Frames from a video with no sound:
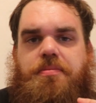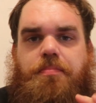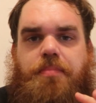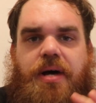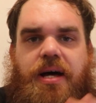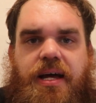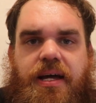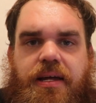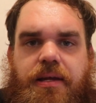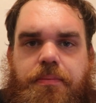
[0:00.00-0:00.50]

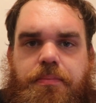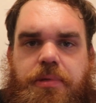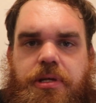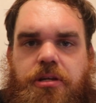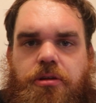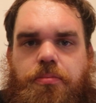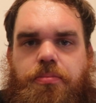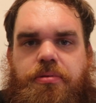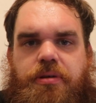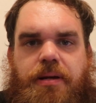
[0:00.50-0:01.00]
my
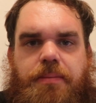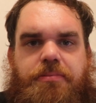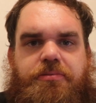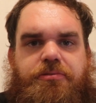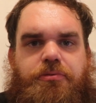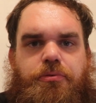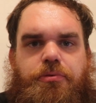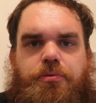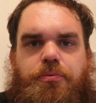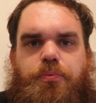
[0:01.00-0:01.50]
meal prep
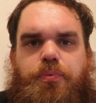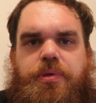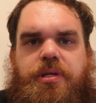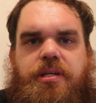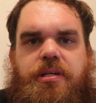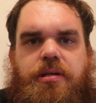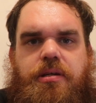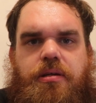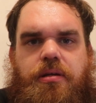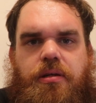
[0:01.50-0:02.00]
for the
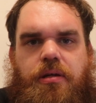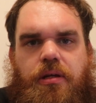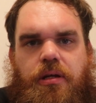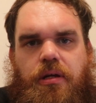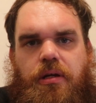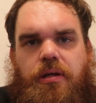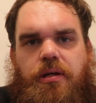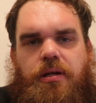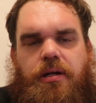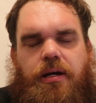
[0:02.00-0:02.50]
week.
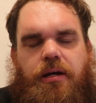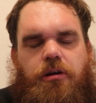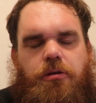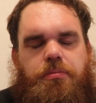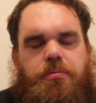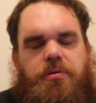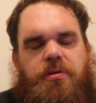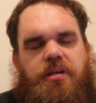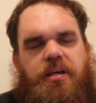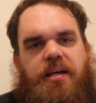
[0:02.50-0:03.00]
I
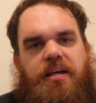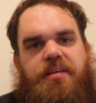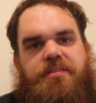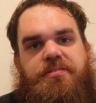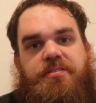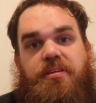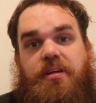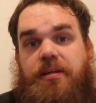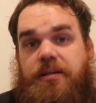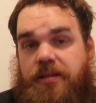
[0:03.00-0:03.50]
hope you
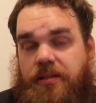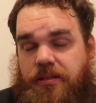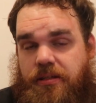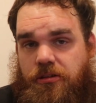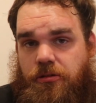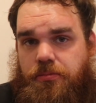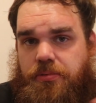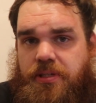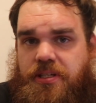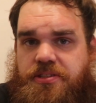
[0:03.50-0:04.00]
guys like it. I
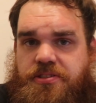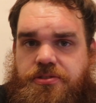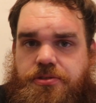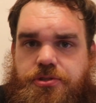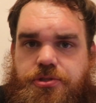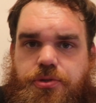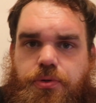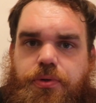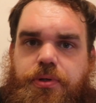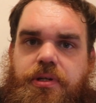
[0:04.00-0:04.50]
hope you guys
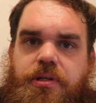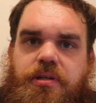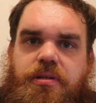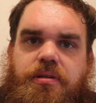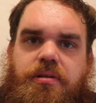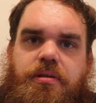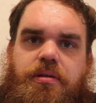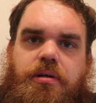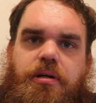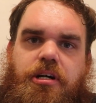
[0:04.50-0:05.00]
enjoy it.
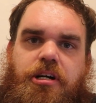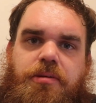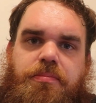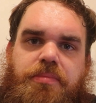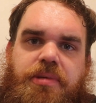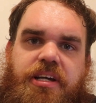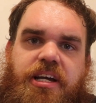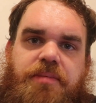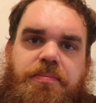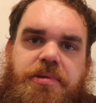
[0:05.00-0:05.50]

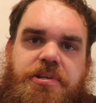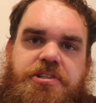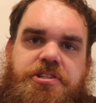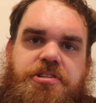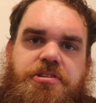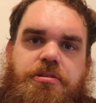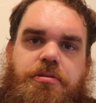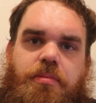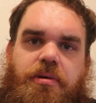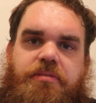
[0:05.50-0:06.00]
Like I
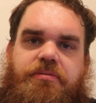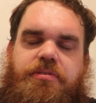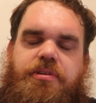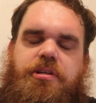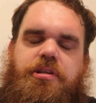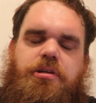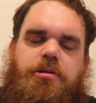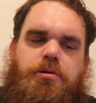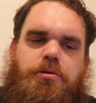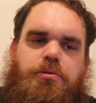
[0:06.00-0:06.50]
mentioned in my
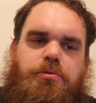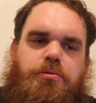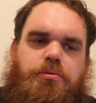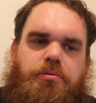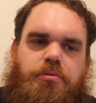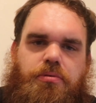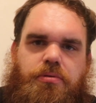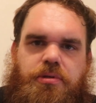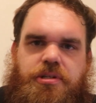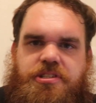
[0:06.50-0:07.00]
video,
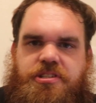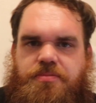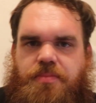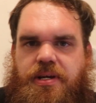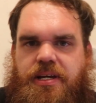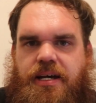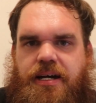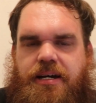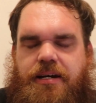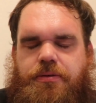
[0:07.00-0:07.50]
because of
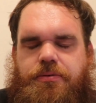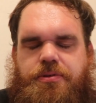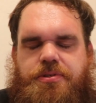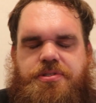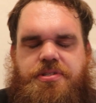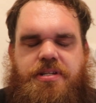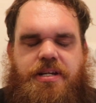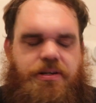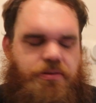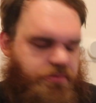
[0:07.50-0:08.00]
my
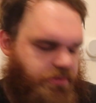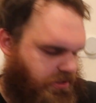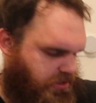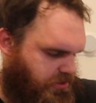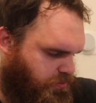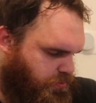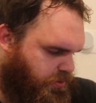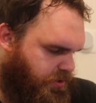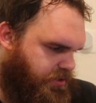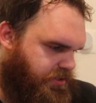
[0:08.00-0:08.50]
hours and how
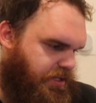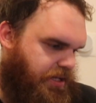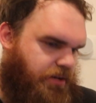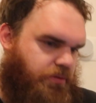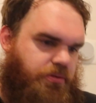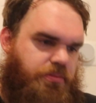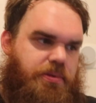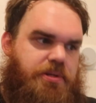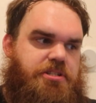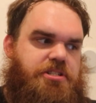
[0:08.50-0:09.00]
things worked out
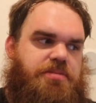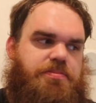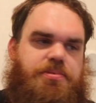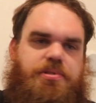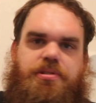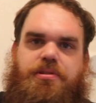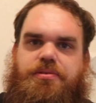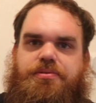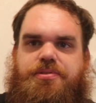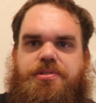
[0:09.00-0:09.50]
with my gym's
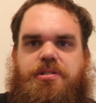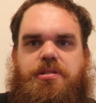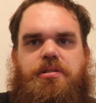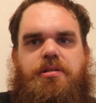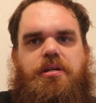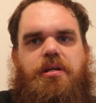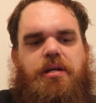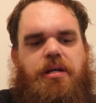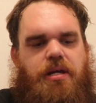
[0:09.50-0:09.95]
closing,